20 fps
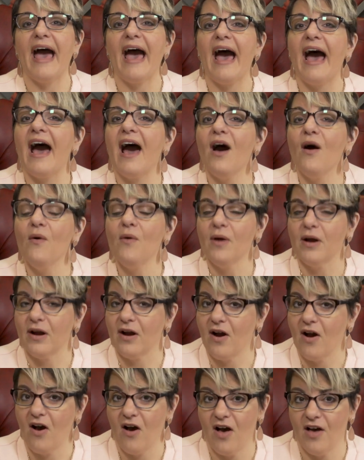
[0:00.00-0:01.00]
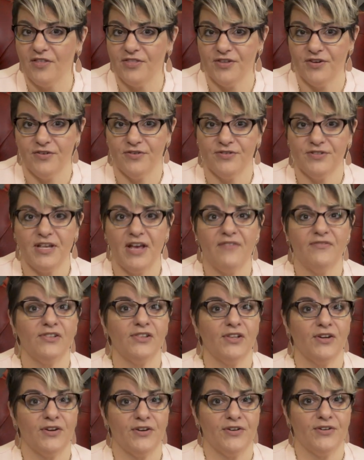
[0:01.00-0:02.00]
our authors have
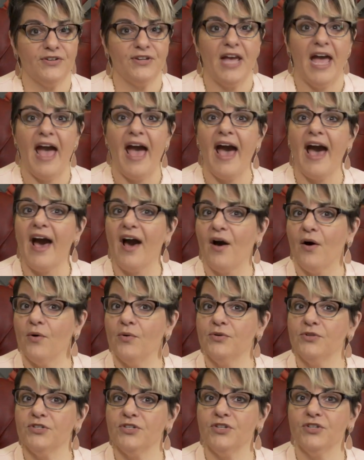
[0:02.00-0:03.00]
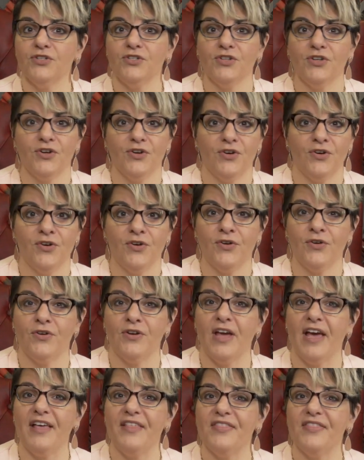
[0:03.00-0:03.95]
learned how to turn